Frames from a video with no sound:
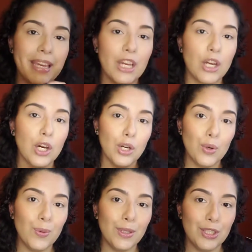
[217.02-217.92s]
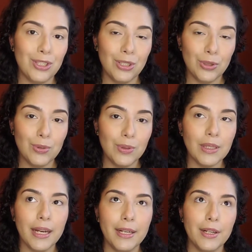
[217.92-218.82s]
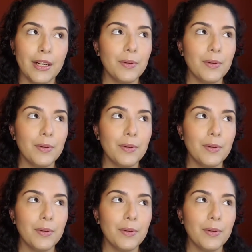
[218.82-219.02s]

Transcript: my go-to liner.